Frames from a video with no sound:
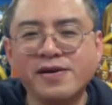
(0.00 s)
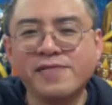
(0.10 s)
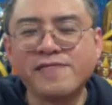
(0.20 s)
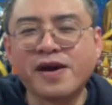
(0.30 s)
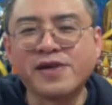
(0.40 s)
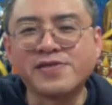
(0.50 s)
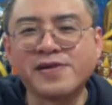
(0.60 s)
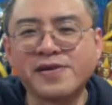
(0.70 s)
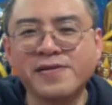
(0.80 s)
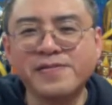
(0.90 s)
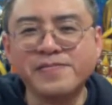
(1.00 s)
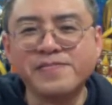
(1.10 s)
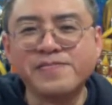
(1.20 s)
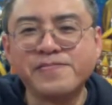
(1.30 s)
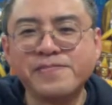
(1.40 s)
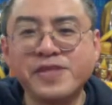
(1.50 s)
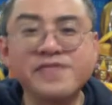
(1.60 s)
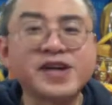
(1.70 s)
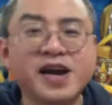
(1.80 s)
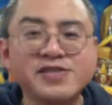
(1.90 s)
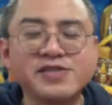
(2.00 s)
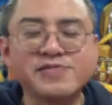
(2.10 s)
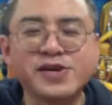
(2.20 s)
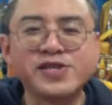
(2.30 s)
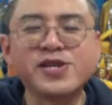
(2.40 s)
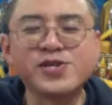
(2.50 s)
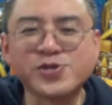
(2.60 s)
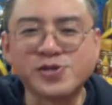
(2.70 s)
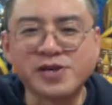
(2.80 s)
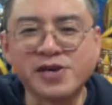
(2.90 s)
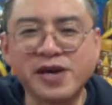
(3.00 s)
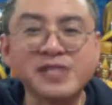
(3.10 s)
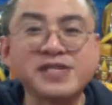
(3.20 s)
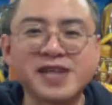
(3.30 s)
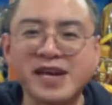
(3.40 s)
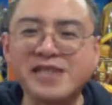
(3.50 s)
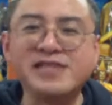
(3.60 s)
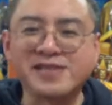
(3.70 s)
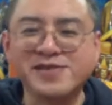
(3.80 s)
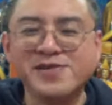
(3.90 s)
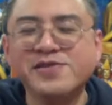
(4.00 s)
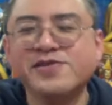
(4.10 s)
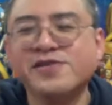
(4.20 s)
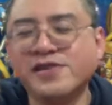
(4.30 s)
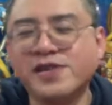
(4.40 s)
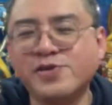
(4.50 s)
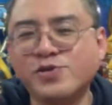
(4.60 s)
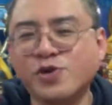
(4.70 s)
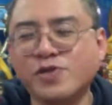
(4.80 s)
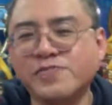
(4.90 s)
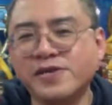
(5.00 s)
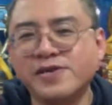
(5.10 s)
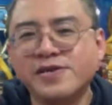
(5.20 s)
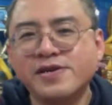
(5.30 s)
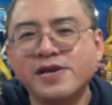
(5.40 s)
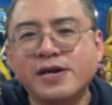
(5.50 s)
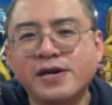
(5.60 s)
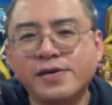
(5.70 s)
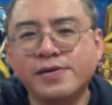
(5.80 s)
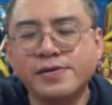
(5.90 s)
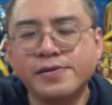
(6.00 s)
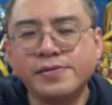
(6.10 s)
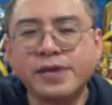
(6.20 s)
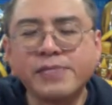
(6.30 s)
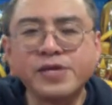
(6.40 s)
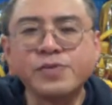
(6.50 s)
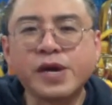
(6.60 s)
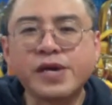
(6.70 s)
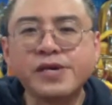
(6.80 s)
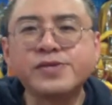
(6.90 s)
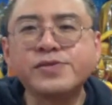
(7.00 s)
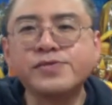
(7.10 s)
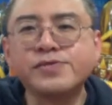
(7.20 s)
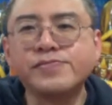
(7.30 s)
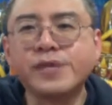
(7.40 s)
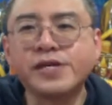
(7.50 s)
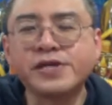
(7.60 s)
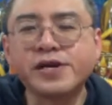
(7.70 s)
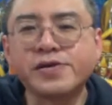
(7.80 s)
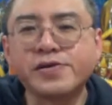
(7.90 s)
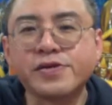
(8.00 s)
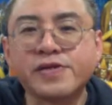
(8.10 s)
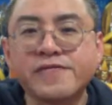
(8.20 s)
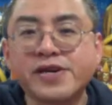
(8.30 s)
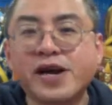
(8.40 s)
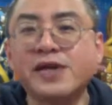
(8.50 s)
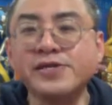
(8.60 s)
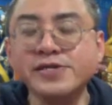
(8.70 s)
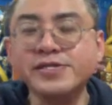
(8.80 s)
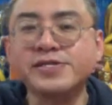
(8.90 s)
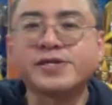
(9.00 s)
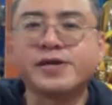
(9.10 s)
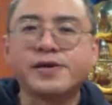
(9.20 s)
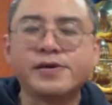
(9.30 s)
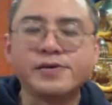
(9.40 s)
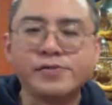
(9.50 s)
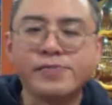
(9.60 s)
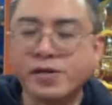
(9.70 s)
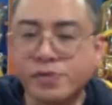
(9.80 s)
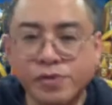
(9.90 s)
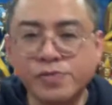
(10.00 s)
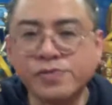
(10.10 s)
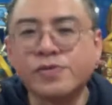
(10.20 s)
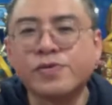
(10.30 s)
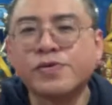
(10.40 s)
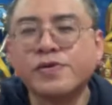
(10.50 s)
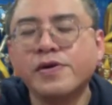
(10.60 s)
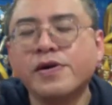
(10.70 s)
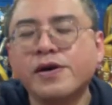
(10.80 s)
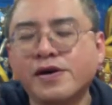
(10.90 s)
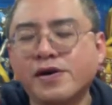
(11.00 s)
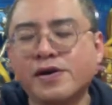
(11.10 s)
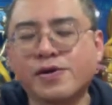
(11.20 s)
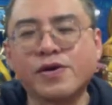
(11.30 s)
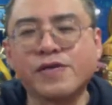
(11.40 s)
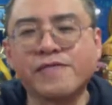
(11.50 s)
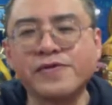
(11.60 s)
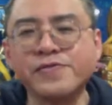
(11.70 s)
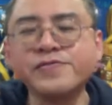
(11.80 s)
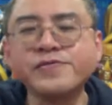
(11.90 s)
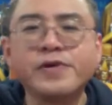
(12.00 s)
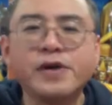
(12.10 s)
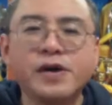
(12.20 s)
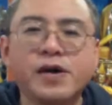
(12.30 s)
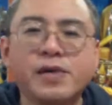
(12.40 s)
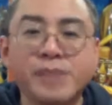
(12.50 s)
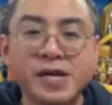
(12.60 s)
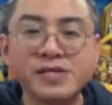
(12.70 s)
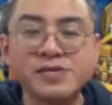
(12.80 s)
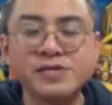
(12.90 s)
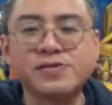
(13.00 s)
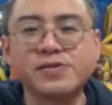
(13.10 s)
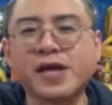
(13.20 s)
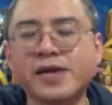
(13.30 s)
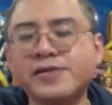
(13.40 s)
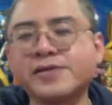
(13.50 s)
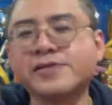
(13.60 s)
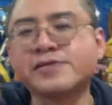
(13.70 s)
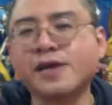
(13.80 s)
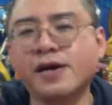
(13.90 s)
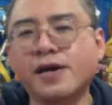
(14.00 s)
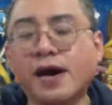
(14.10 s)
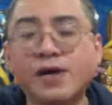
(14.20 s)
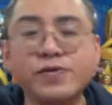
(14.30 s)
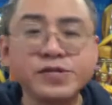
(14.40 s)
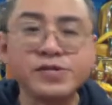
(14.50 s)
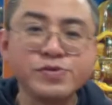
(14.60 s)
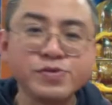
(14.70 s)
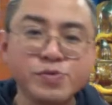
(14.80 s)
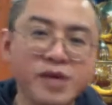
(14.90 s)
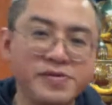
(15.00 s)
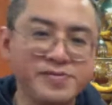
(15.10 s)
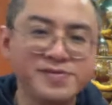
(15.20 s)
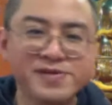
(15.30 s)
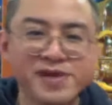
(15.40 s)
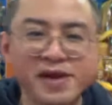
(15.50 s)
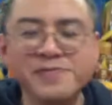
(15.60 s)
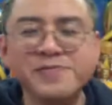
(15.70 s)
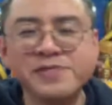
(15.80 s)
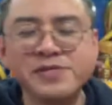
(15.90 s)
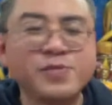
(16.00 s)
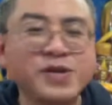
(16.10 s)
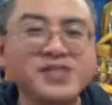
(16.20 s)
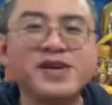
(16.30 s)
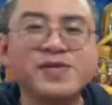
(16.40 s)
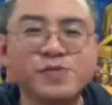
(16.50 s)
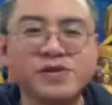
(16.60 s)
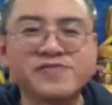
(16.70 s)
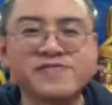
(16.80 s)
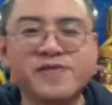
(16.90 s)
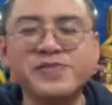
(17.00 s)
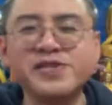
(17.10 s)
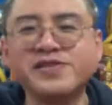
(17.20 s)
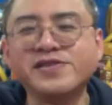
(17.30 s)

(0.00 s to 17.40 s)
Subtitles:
find loving kindness meditation entertaining and enjoyable. There are many ways to meditate on loving kindness. You may know quite a few methods or techniques. I only use one, the one that works for me,